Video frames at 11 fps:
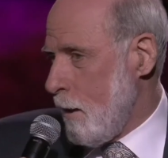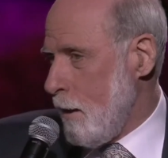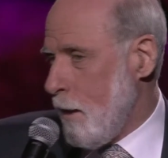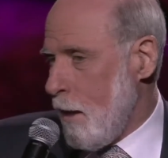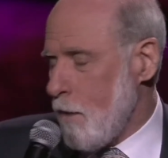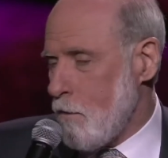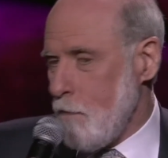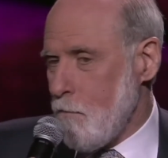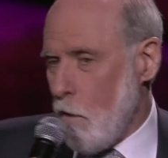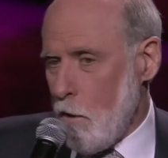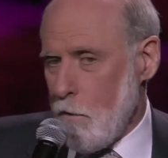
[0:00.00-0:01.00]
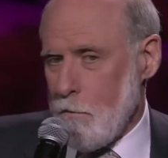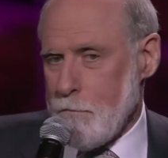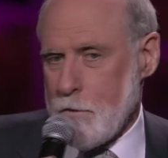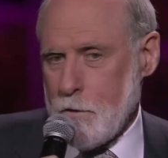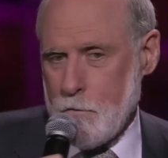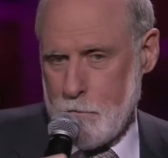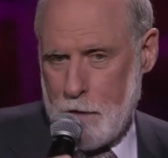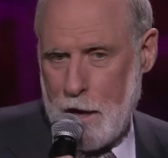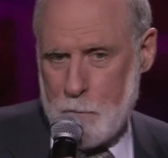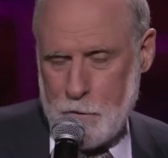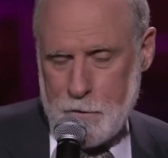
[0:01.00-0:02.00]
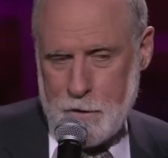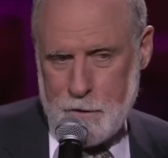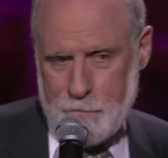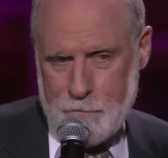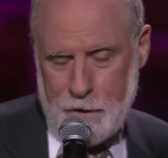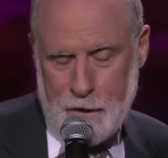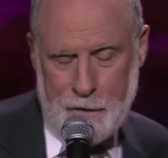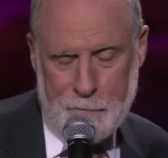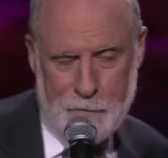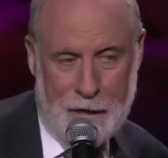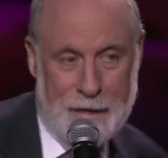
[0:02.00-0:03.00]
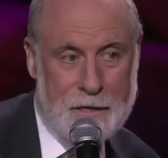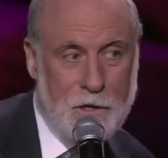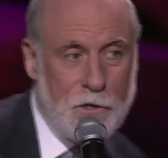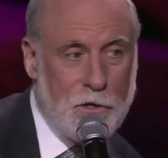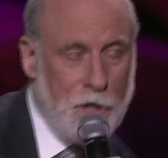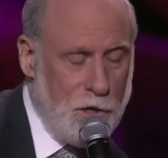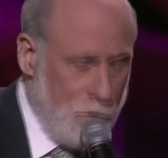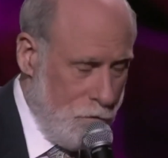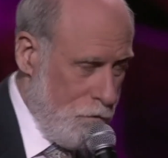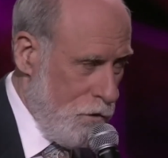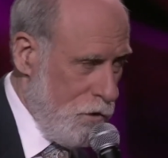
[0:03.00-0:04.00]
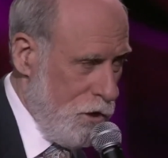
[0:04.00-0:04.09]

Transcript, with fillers: it has evolved over that period of time, and it continues to